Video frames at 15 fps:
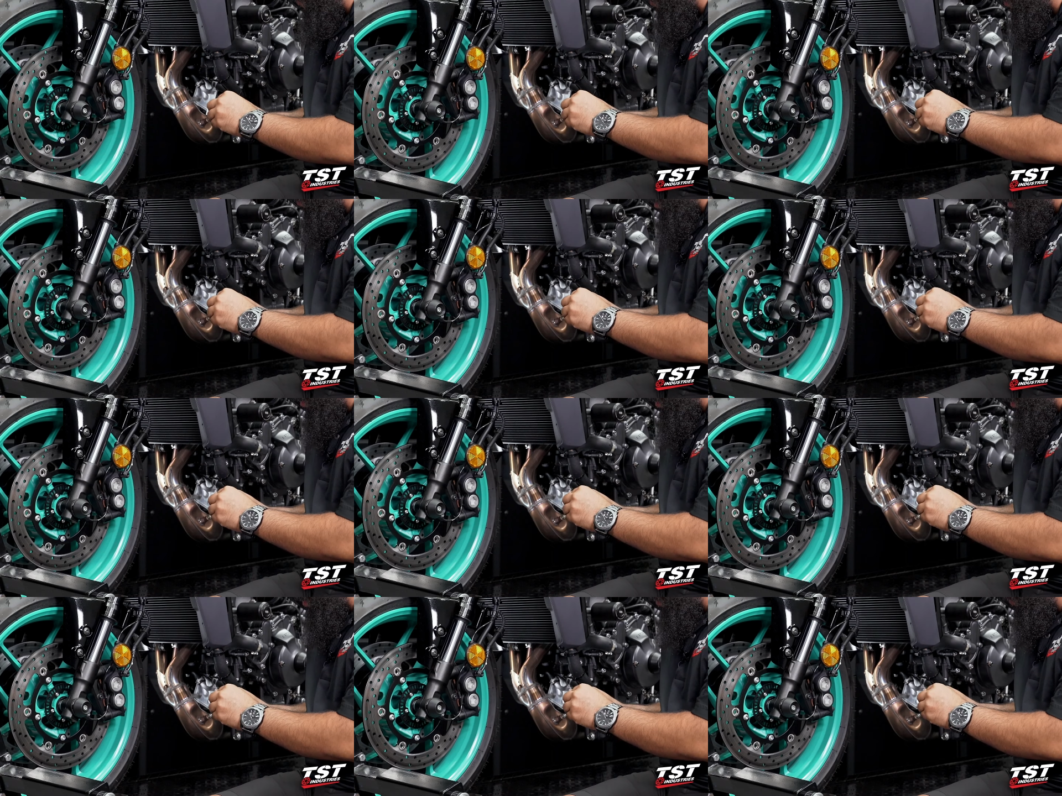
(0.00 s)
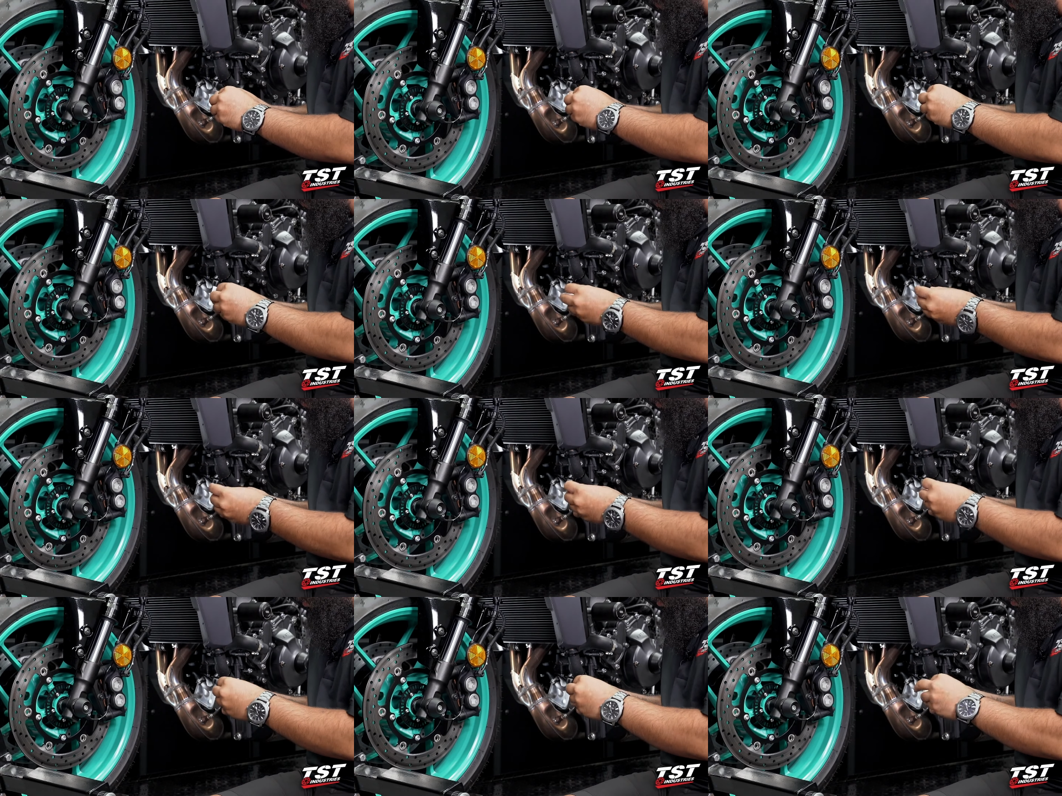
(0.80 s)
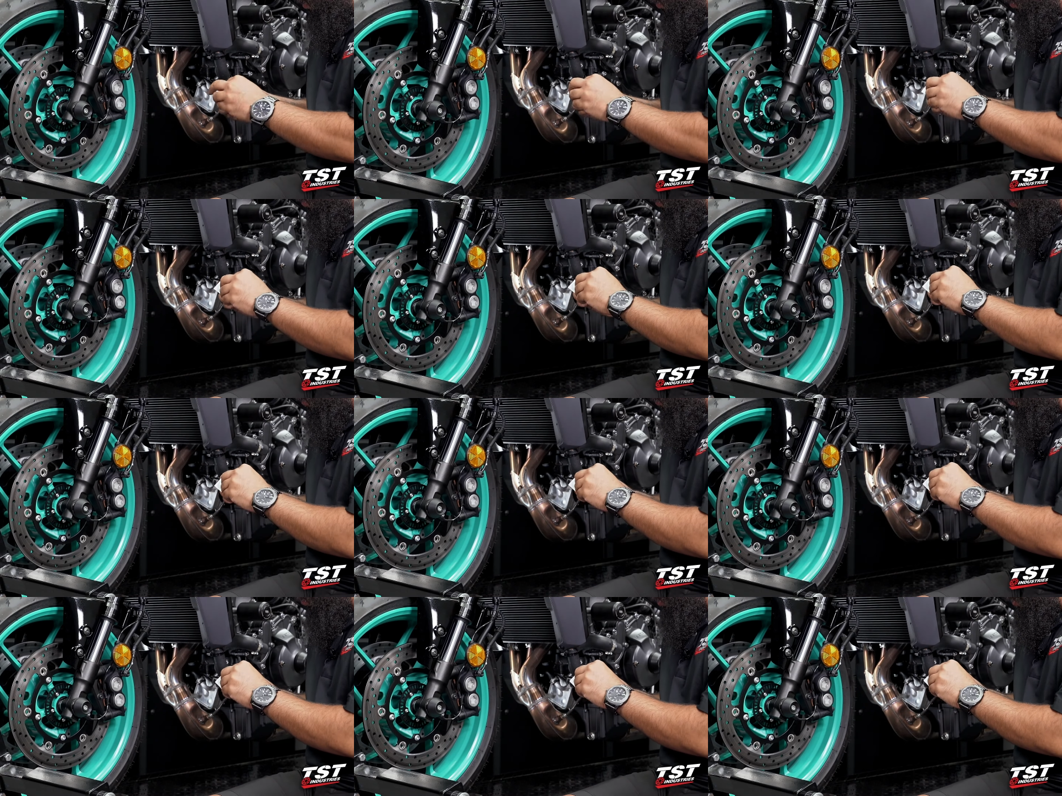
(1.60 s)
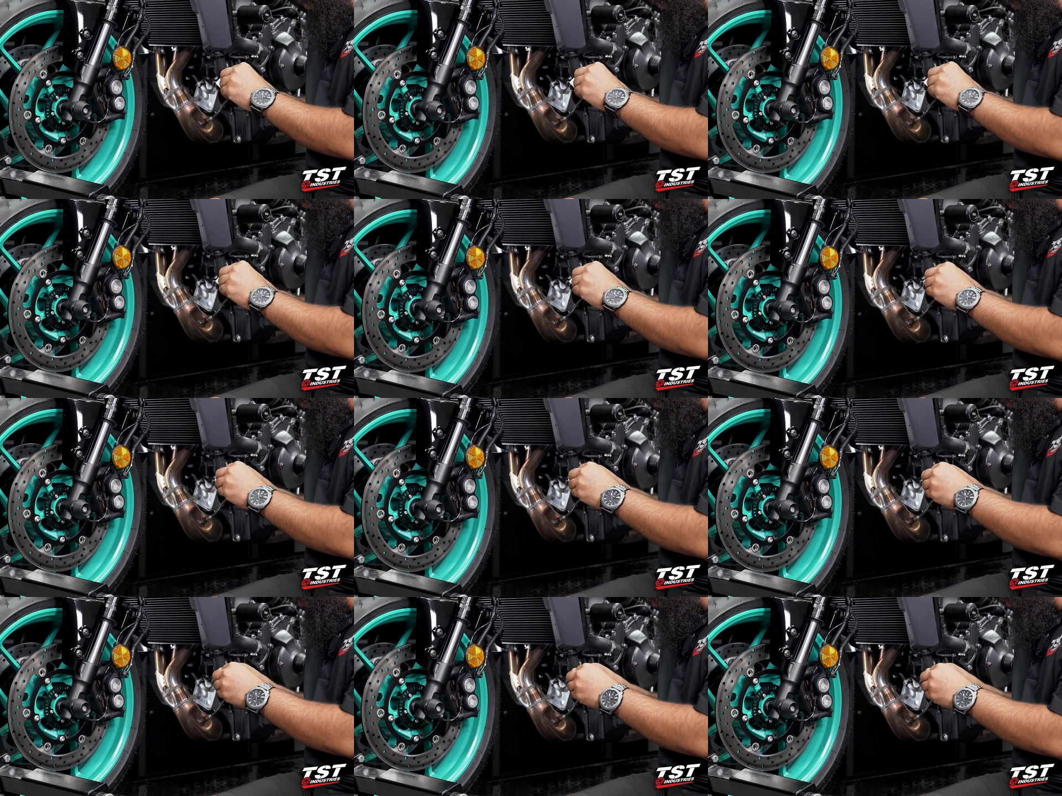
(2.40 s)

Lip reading: [unreadable: no face in view]